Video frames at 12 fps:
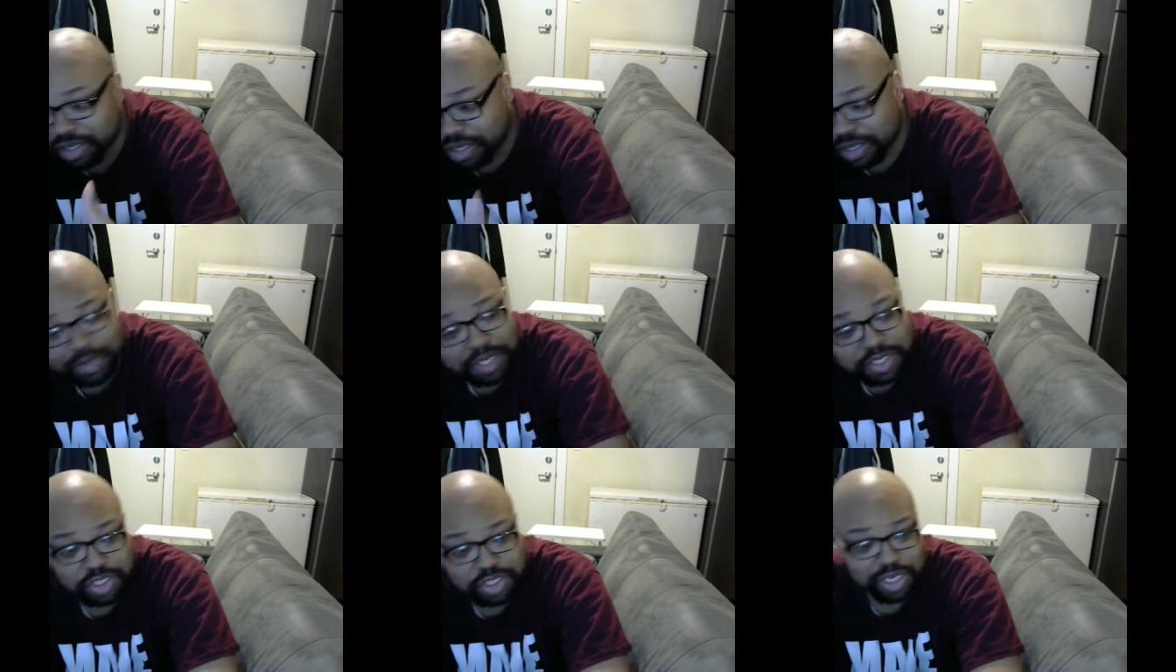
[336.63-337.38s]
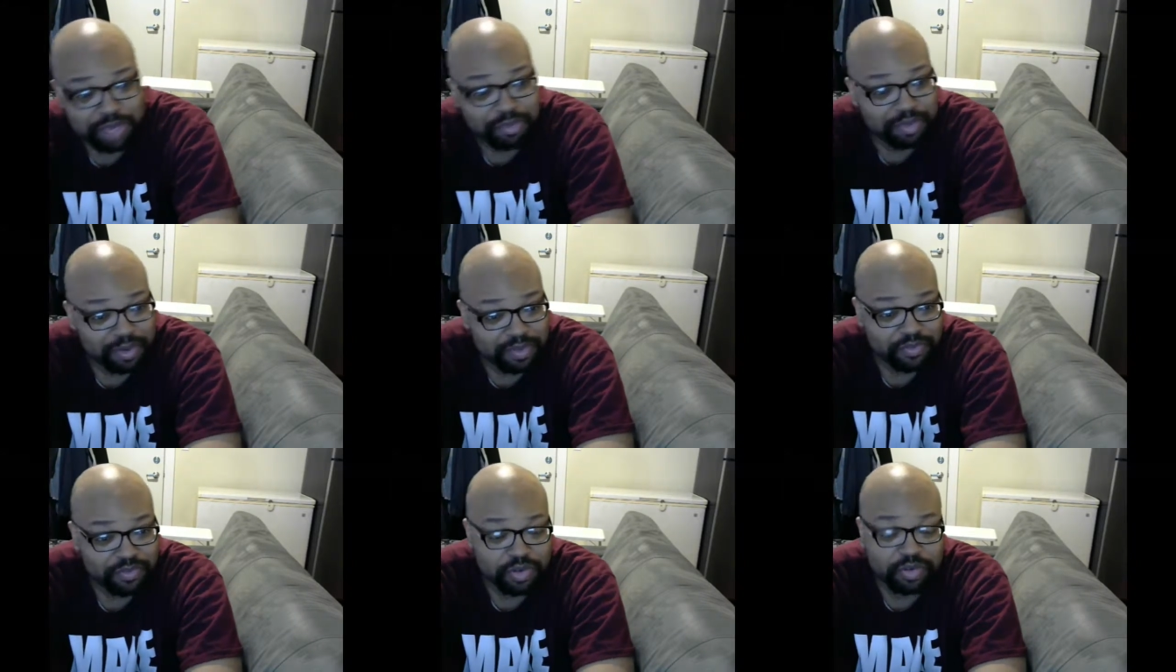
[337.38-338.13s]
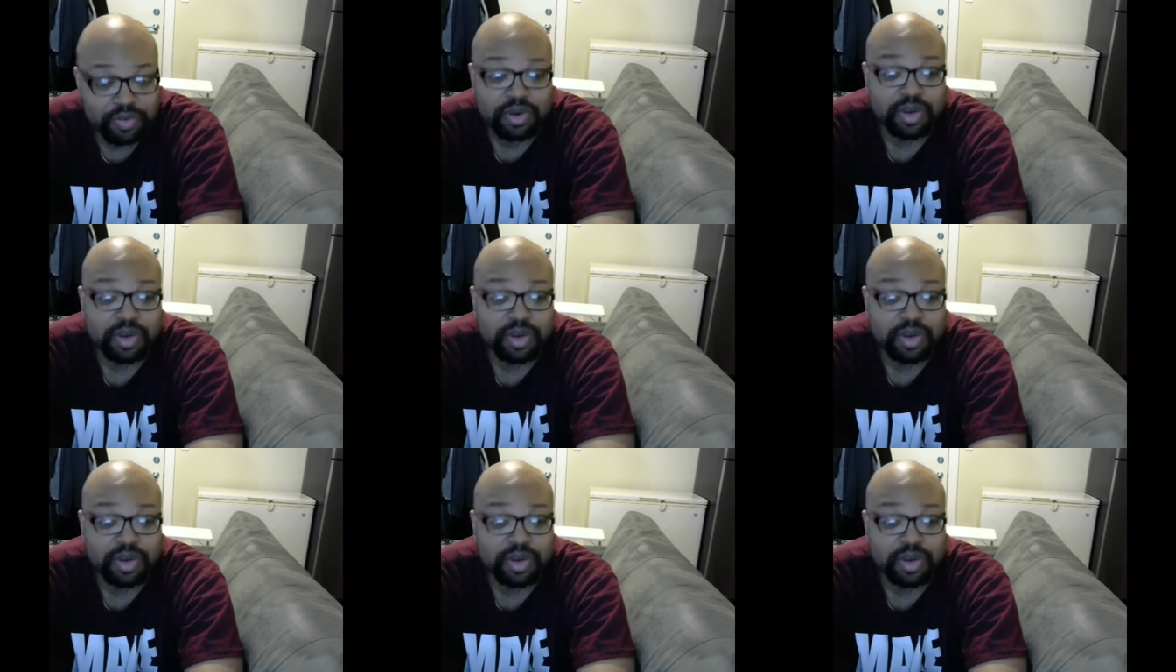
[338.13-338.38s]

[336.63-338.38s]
Elimination Chamber pay-per-view.